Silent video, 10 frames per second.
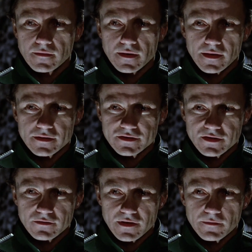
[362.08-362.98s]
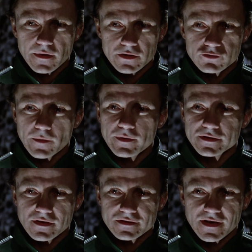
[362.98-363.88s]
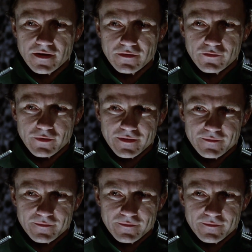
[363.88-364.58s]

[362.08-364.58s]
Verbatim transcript: Keitel's suit is less bulky, more sleek,